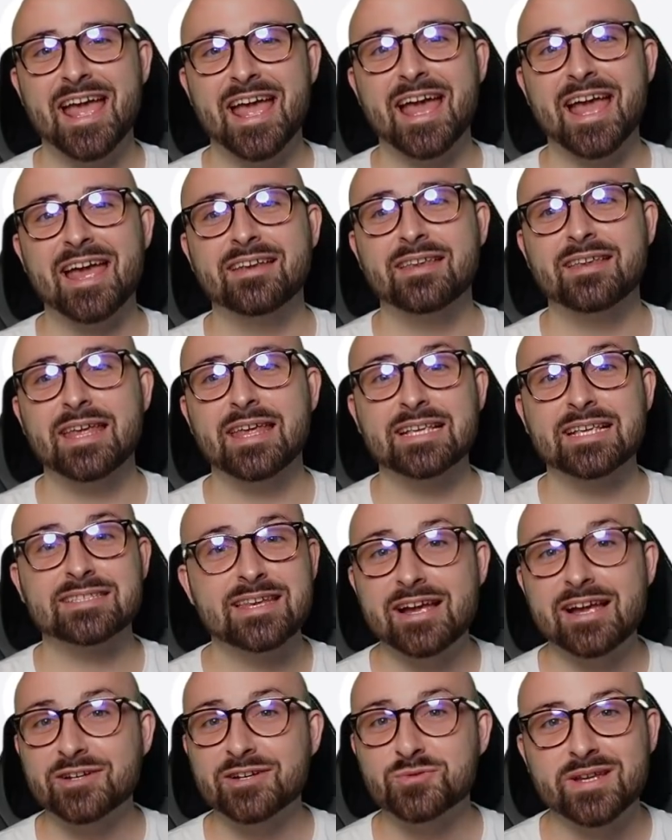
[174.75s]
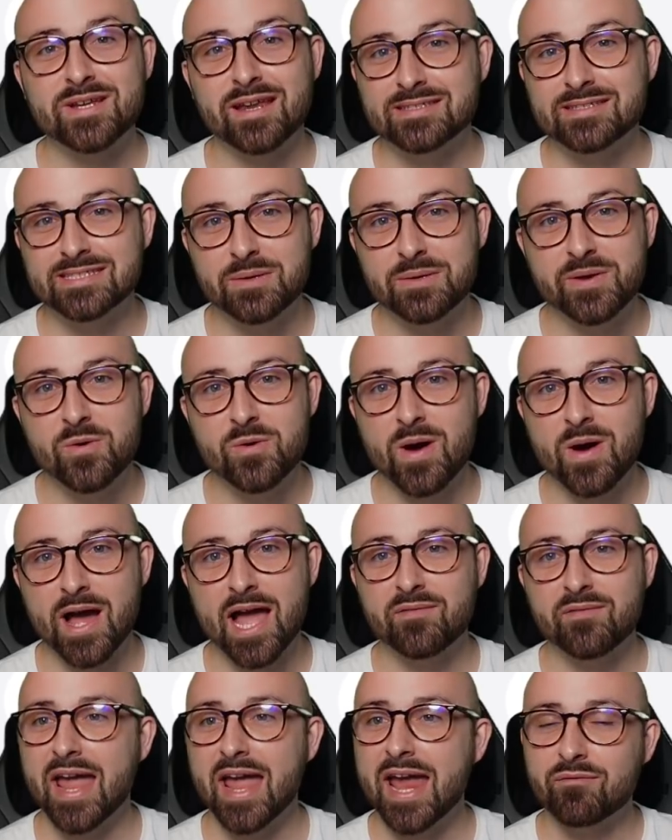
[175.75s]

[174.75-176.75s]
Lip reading: And it's a natural tendency we all have.